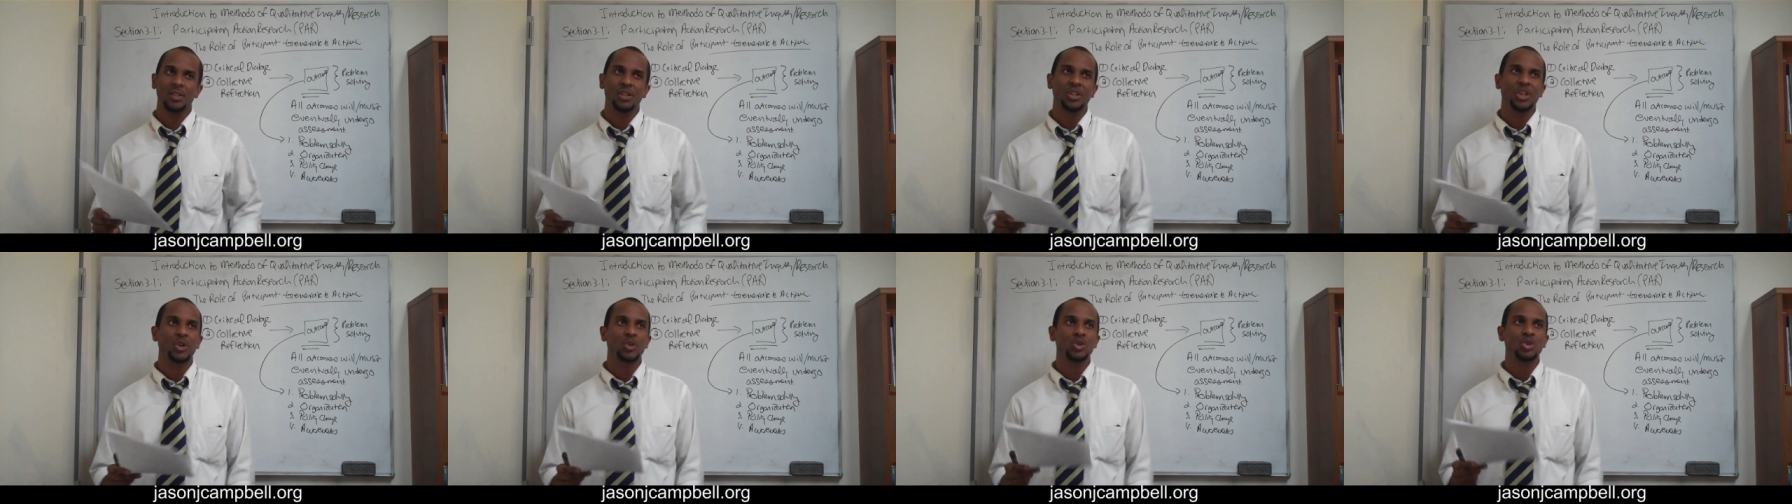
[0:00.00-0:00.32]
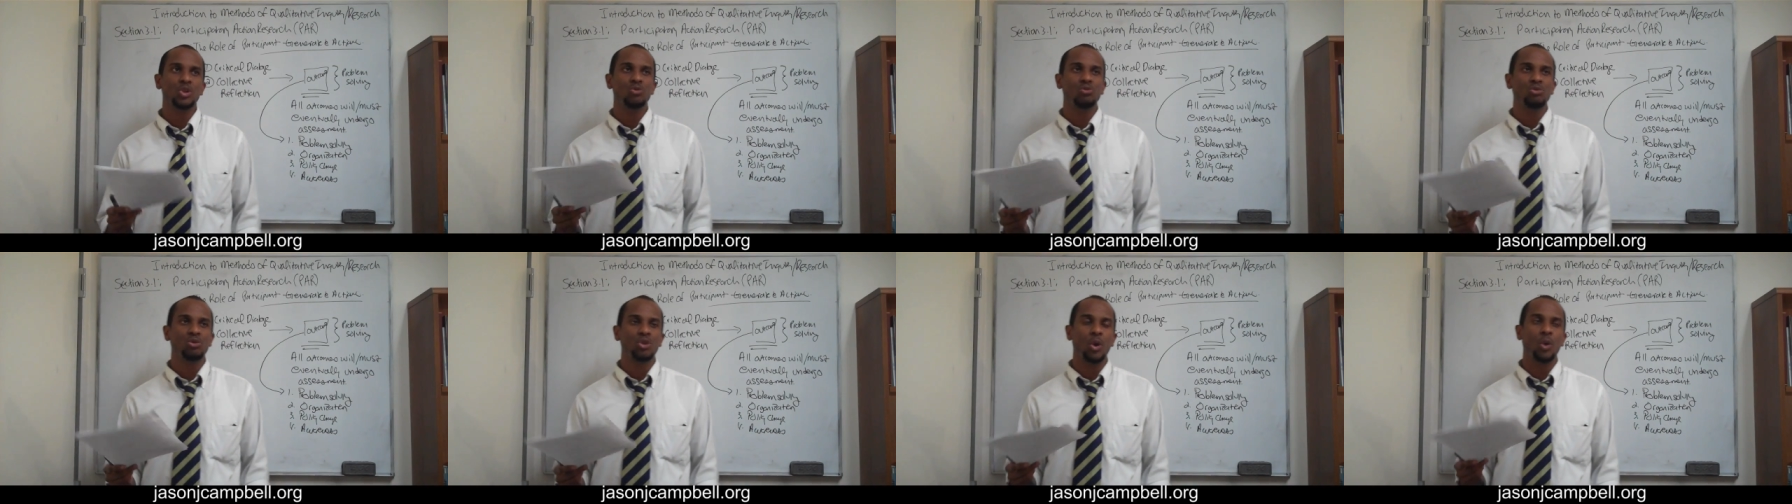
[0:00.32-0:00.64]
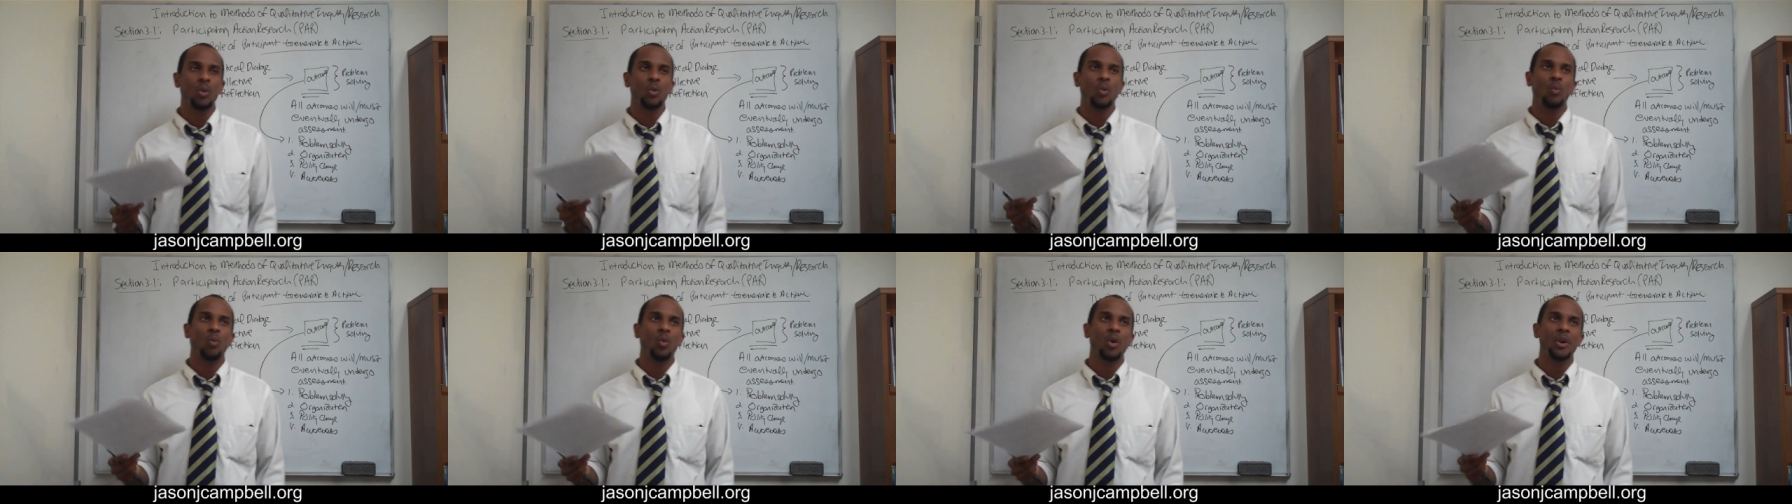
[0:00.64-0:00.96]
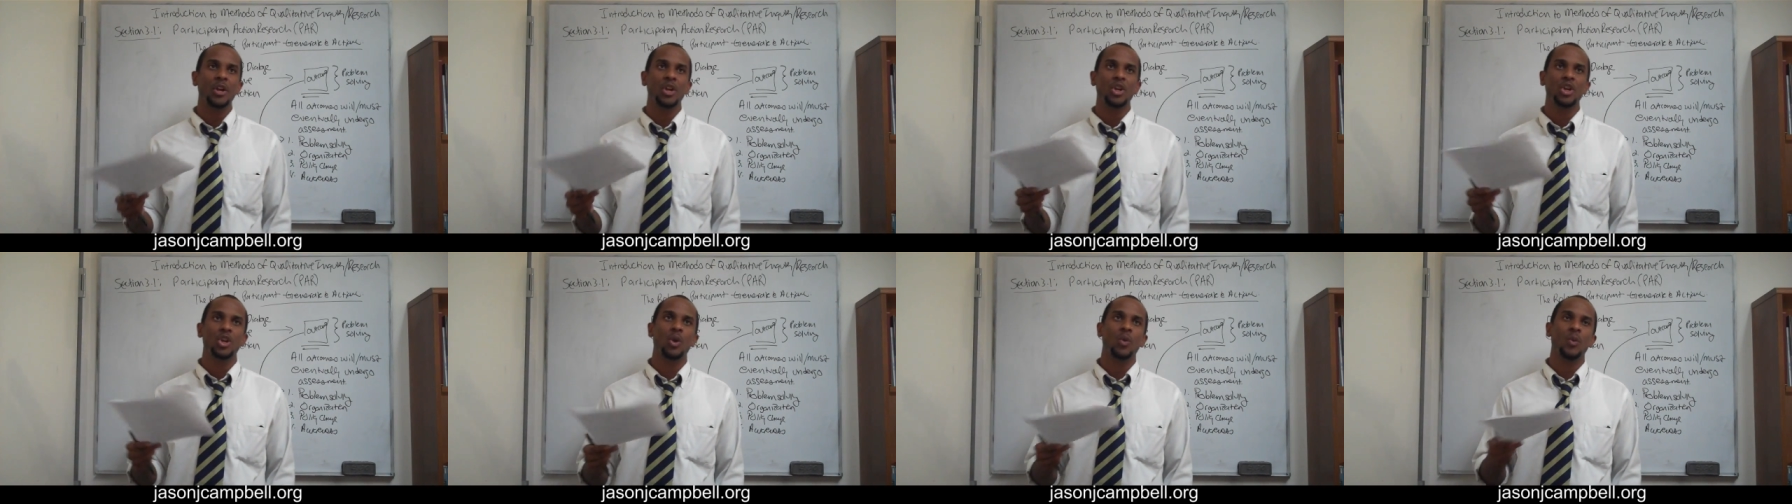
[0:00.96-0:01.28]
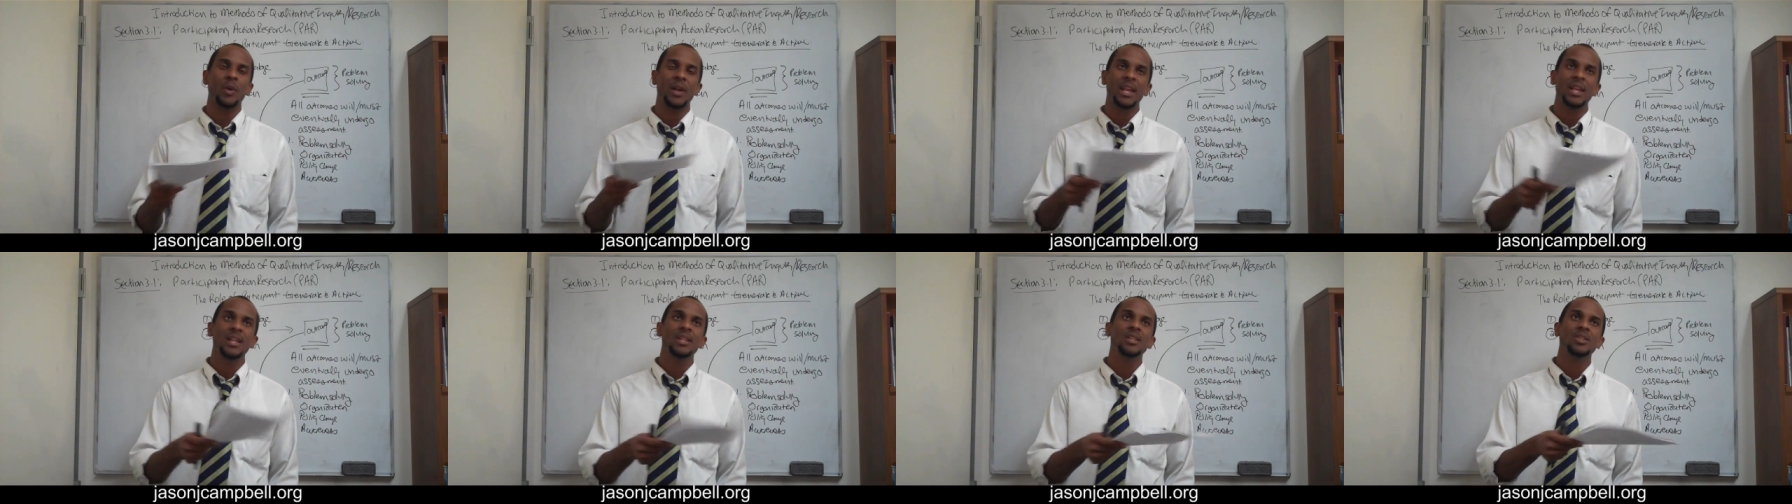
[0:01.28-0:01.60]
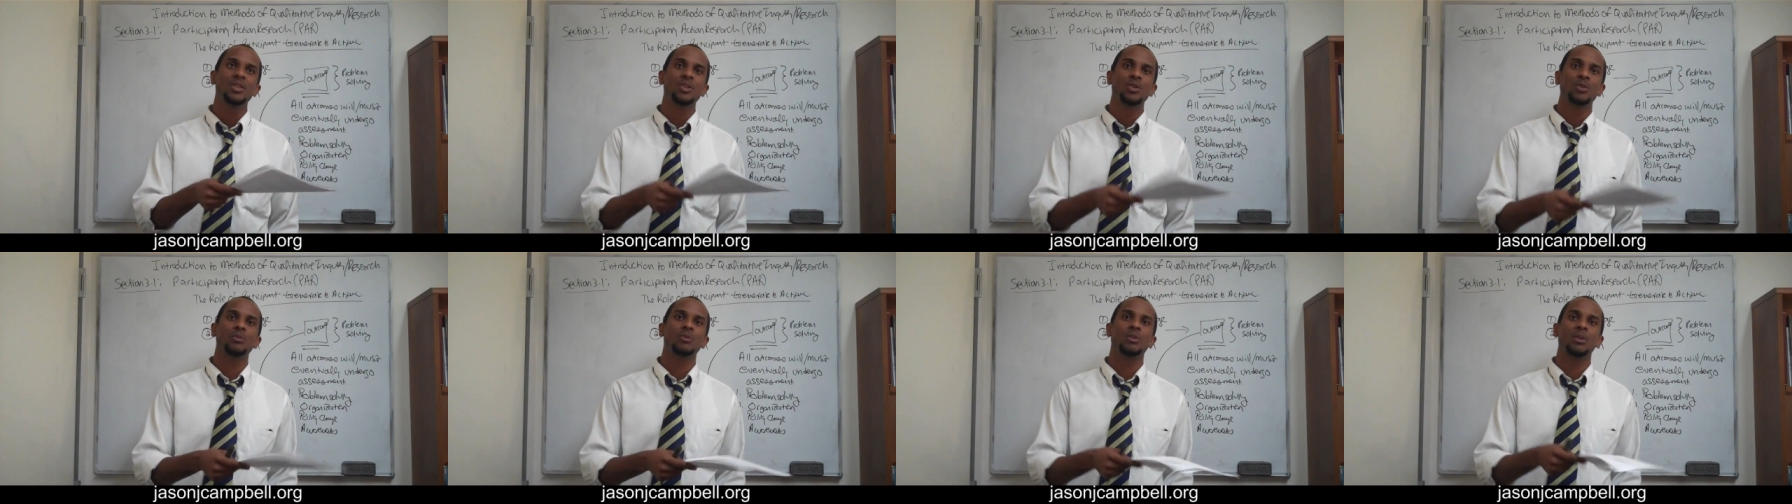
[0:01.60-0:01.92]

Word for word: You know, you don't want to go into